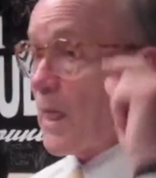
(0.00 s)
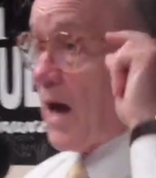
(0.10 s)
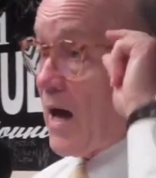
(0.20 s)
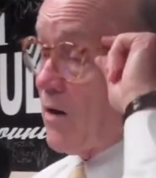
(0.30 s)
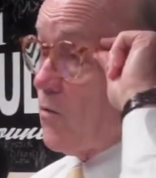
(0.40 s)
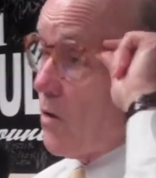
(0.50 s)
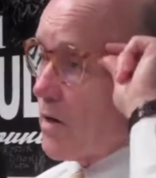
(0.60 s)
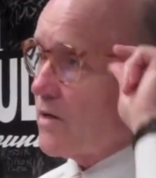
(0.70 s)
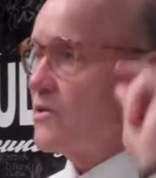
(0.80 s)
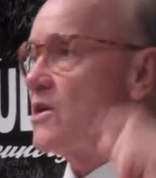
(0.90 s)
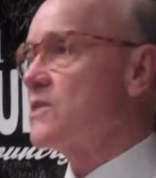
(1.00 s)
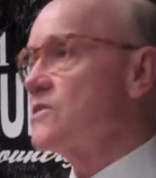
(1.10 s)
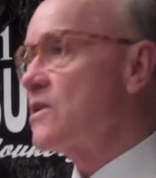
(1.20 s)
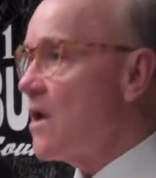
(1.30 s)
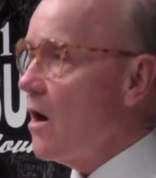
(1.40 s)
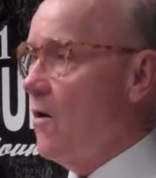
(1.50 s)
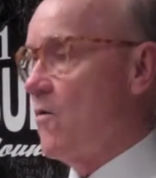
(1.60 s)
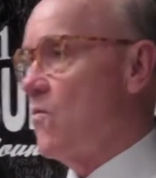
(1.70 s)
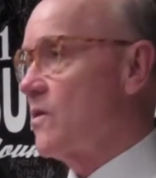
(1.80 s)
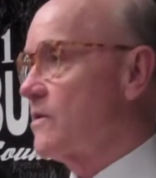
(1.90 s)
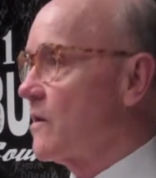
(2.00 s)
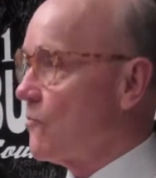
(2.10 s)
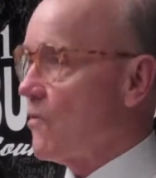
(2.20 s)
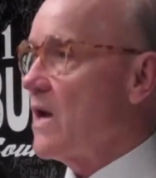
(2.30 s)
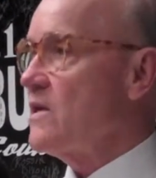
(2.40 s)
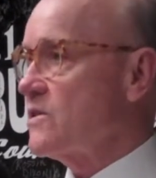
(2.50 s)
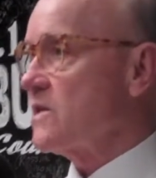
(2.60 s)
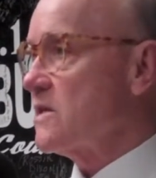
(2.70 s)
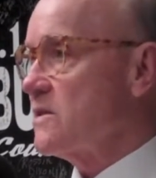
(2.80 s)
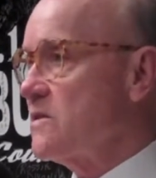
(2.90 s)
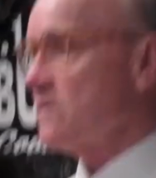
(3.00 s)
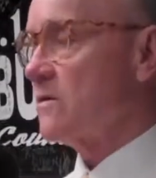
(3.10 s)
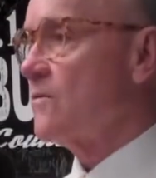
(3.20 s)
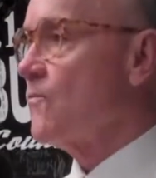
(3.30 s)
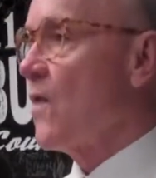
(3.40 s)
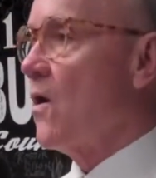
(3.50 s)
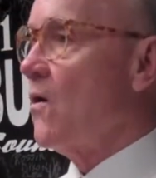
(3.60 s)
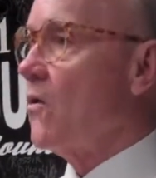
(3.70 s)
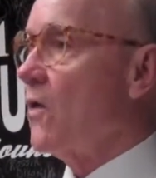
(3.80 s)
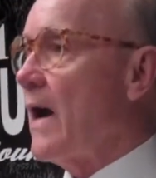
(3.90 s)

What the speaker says: I don't want to just know what their race is, or